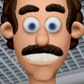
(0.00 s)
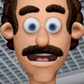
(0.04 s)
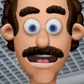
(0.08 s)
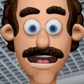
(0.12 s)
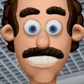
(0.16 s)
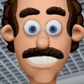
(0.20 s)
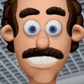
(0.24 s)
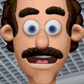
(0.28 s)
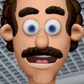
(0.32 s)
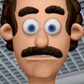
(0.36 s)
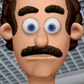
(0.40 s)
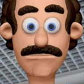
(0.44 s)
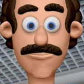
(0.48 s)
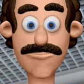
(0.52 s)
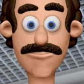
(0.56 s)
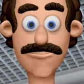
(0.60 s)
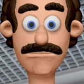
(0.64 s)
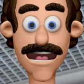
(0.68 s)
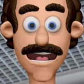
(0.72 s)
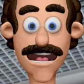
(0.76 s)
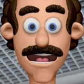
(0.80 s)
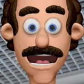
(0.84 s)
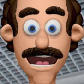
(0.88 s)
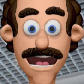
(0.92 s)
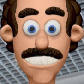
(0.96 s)
of damaged
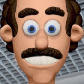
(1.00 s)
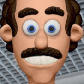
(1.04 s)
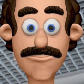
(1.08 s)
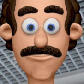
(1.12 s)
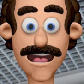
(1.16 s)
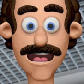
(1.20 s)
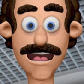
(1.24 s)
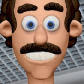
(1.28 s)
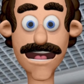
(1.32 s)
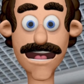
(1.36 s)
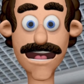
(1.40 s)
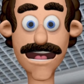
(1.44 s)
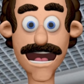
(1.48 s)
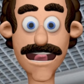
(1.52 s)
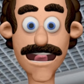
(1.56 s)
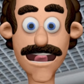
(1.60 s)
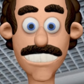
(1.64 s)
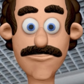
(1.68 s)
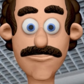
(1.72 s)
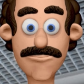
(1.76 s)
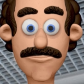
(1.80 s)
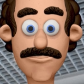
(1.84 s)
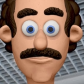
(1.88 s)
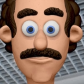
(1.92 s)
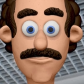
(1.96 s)
panels or
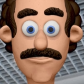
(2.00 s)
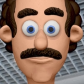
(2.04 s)
tiles.